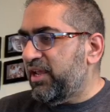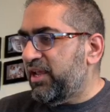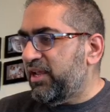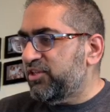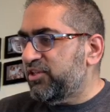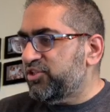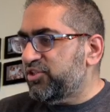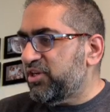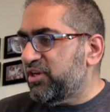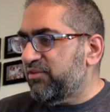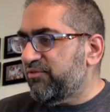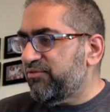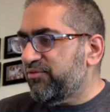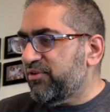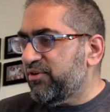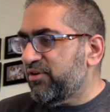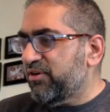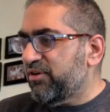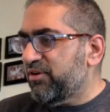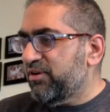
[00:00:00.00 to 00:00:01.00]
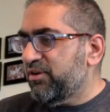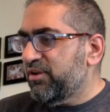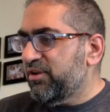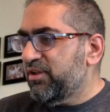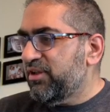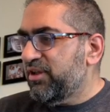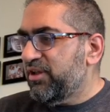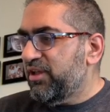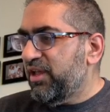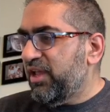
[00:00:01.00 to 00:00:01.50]
and Jennifer,
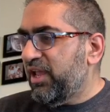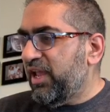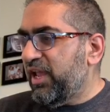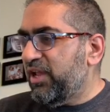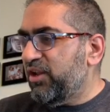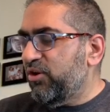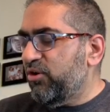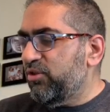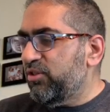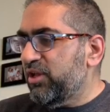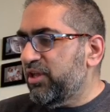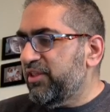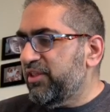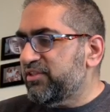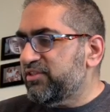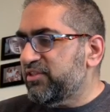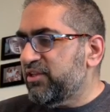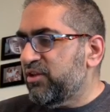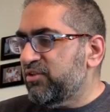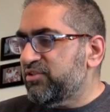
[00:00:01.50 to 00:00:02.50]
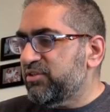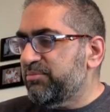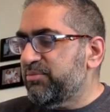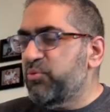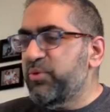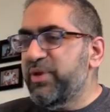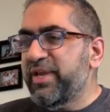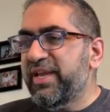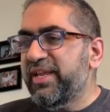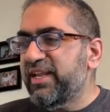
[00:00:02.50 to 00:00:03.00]
and oh, look at this, some of
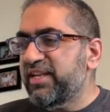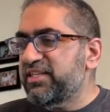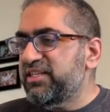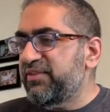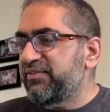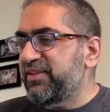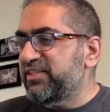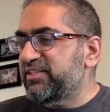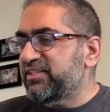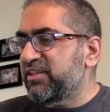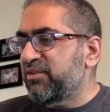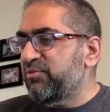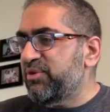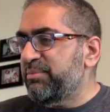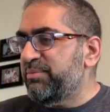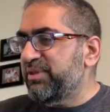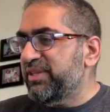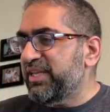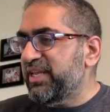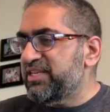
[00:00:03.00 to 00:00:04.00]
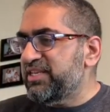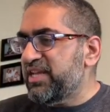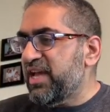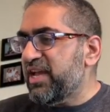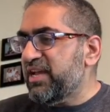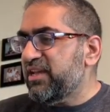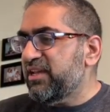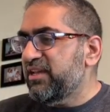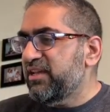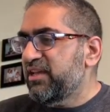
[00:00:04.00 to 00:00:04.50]
the weekend activities, rebuilding a
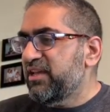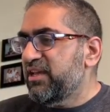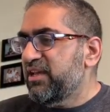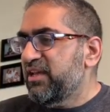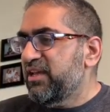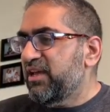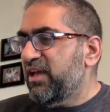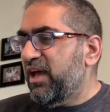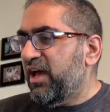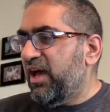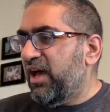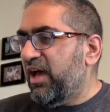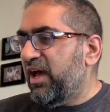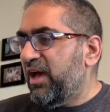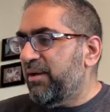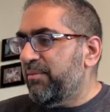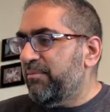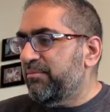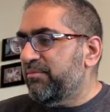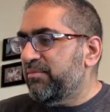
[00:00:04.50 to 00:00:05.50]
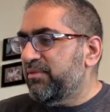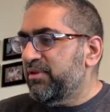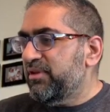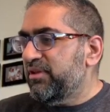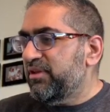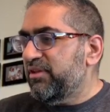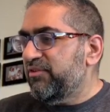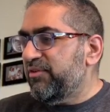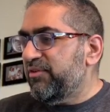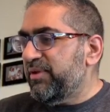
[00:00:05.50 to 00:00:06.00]
deck, in
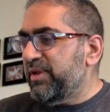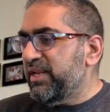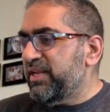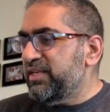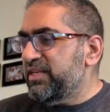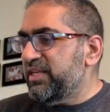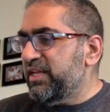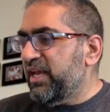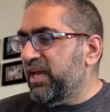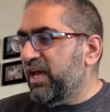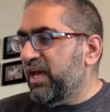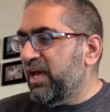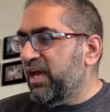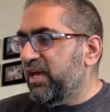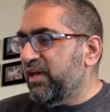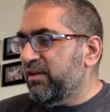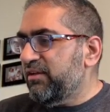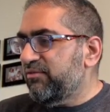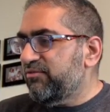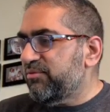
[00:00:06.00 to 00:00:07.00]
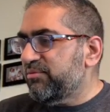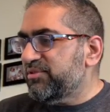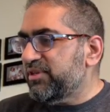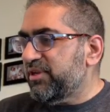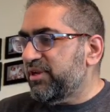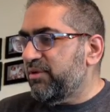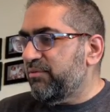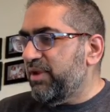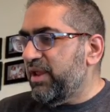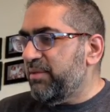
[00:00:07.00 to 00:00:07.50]
India, from
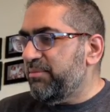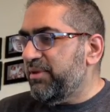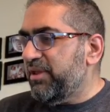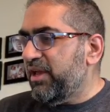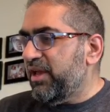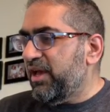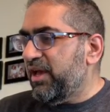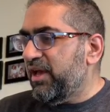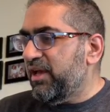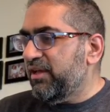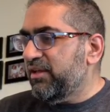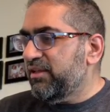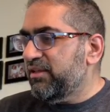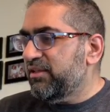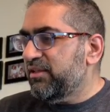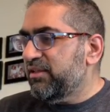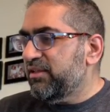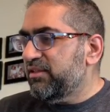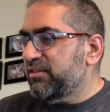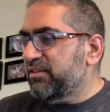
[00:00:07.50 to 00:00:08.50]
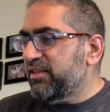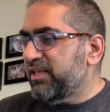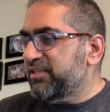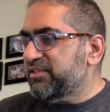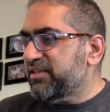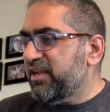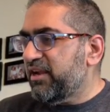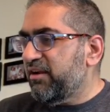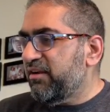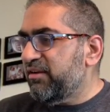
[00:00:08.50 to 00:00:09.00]
Saudi Arabia,
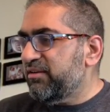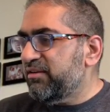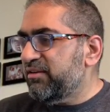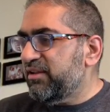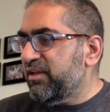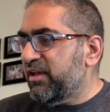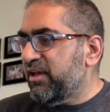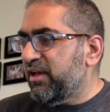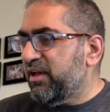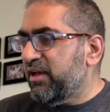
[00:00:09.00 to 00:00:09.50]
thanks Karen,